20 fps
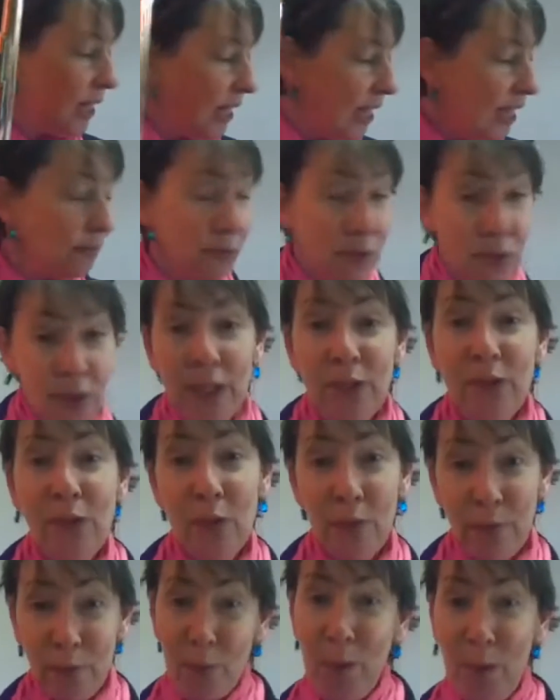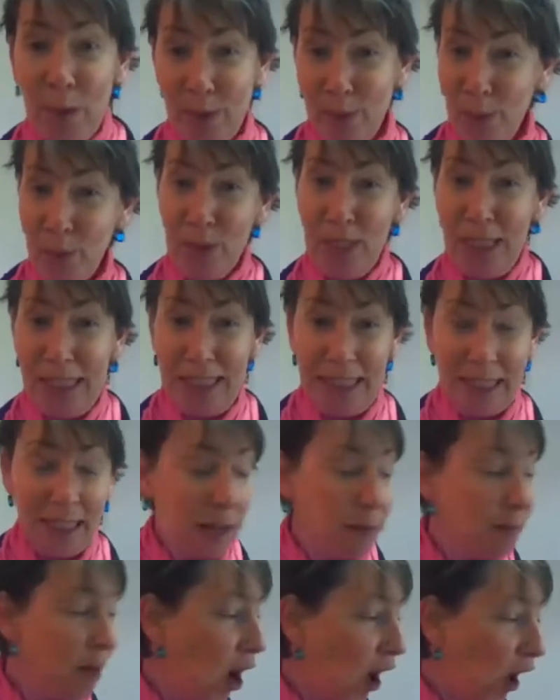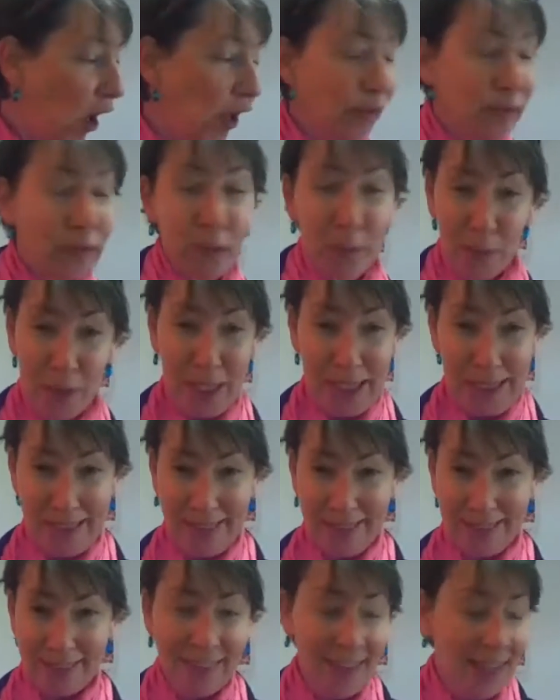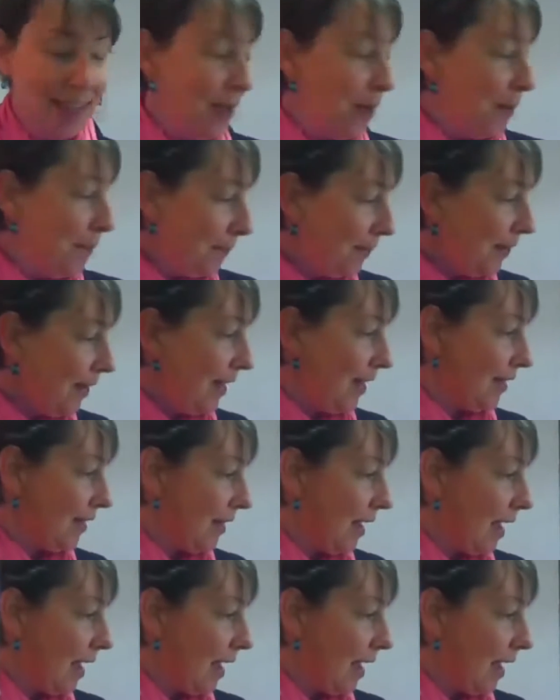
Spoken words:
If you need to, of course, breathe. I'm all for breathing, but